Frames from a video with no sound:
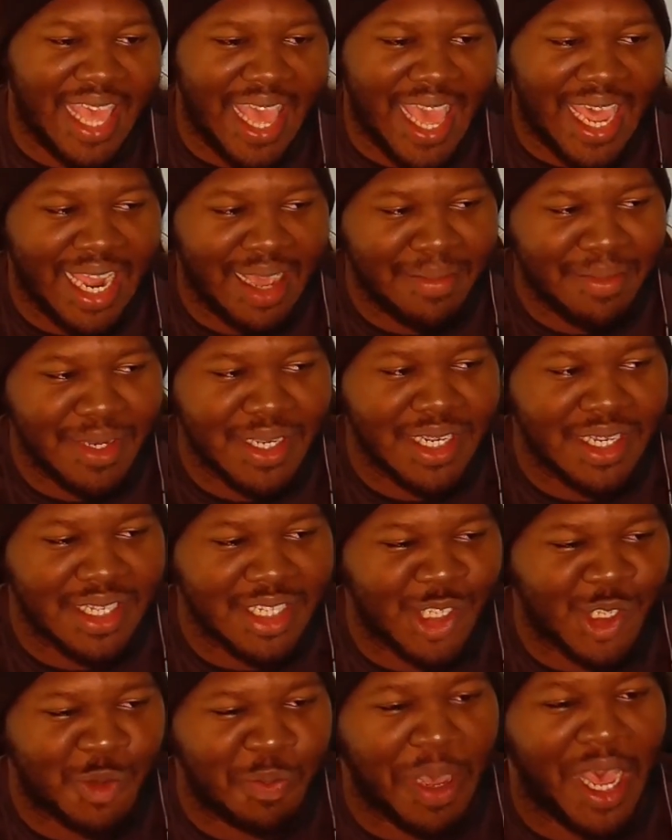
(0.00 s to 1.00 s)
that. I'm gonna
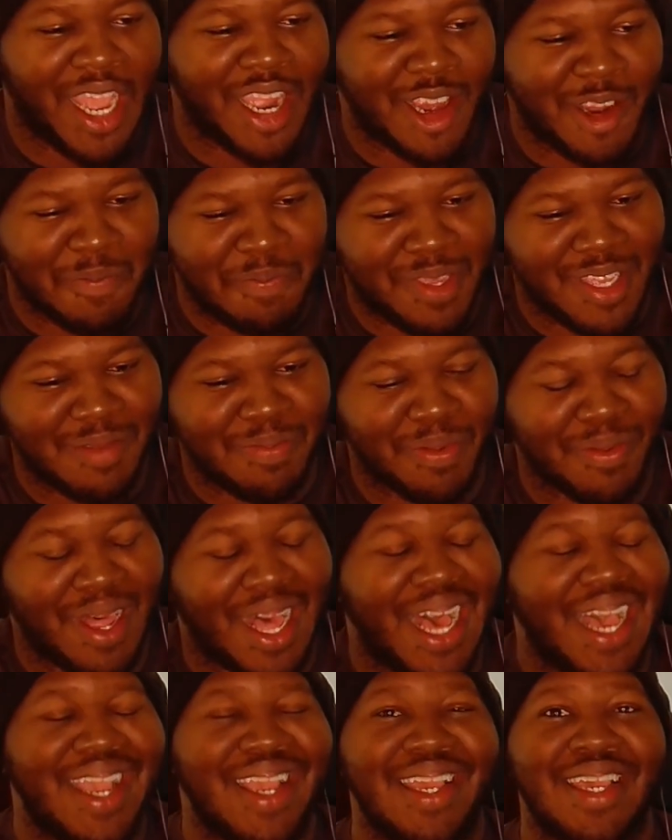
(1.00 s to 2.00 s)
inspire people.
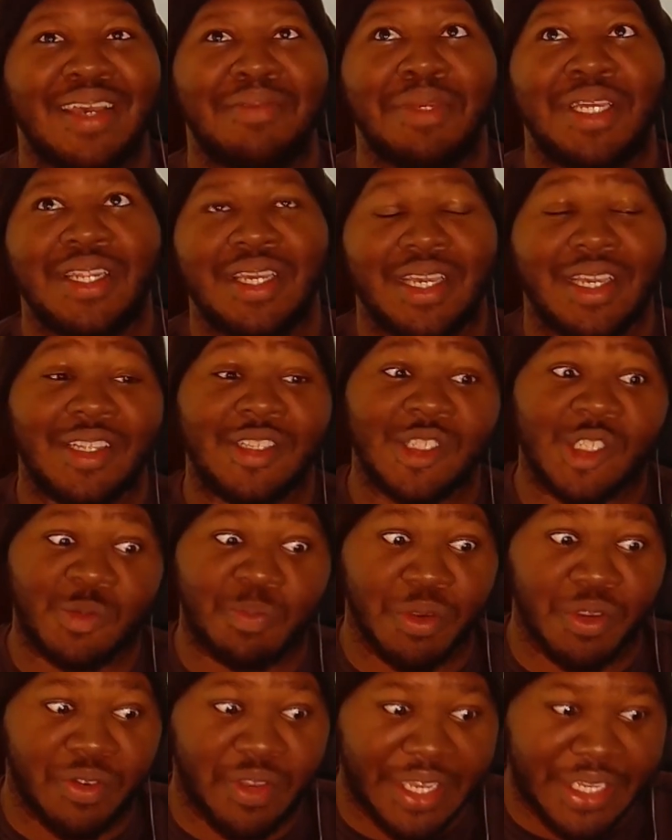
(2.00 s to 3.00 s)
I am an
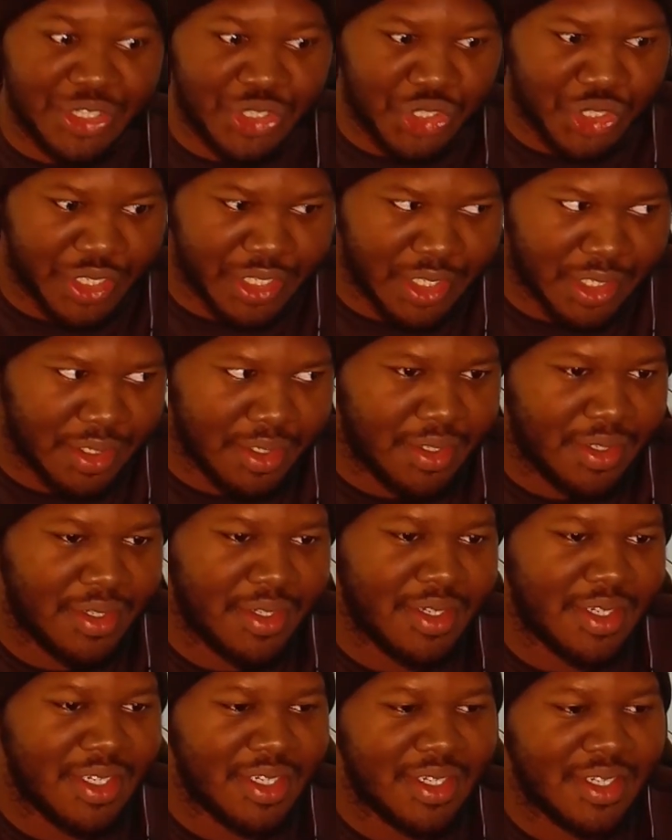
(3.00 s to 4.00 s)
inspiration.
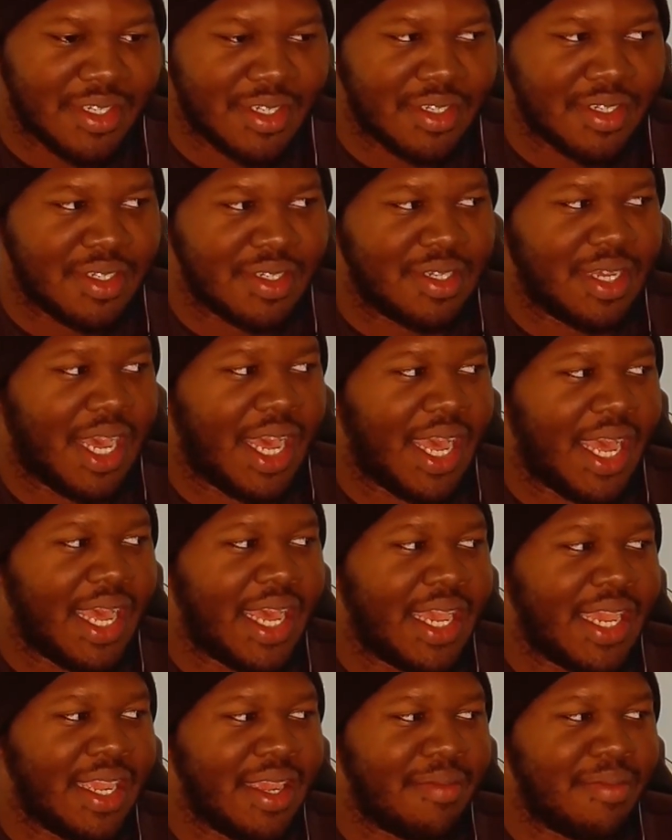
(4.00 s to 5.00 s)

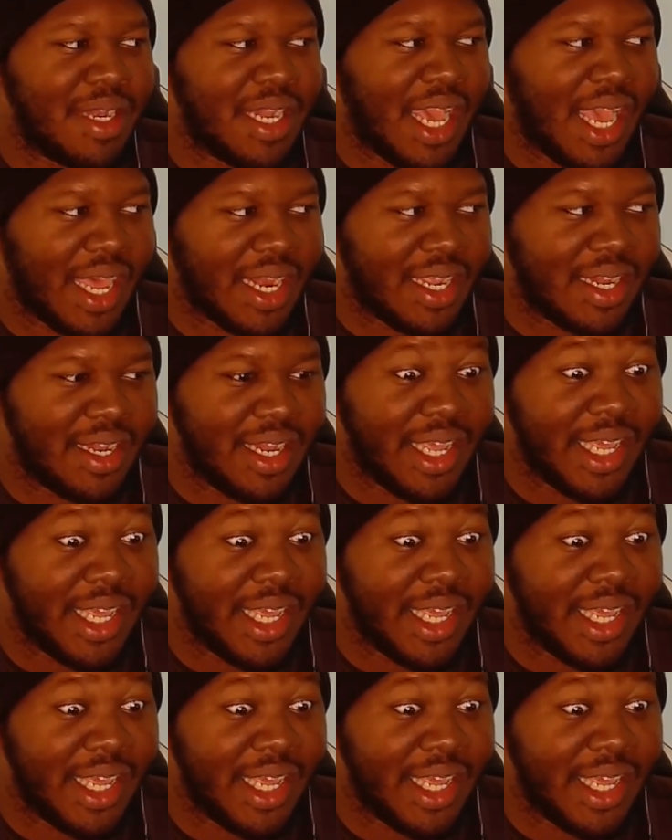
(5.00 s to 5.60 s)
I am not an